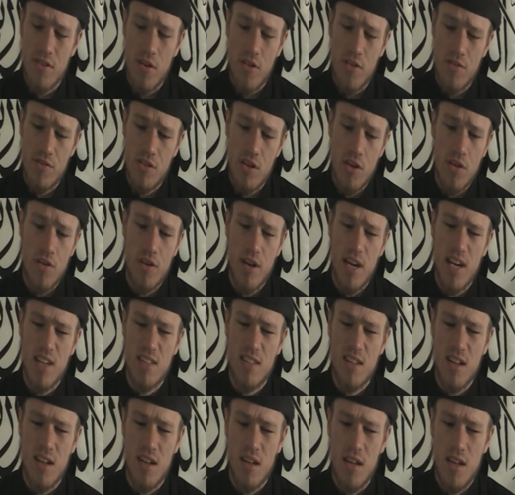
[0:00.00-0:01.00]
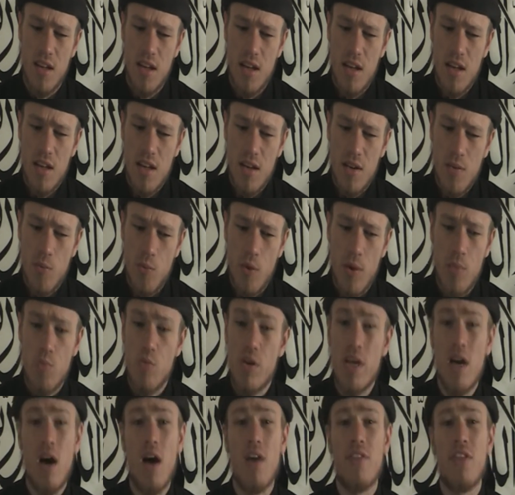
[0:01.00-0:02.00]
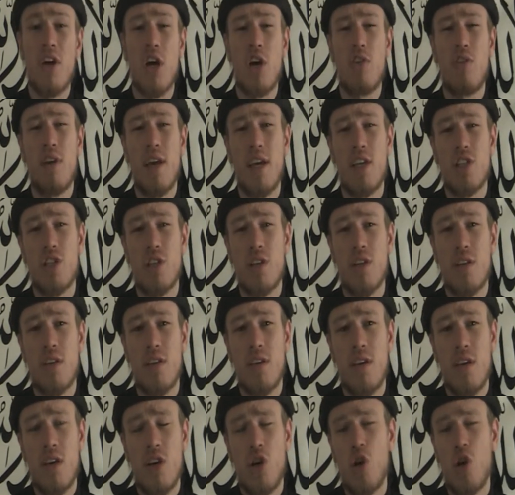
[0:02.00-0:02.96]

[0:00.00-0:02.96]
of the creator, when we are the creation.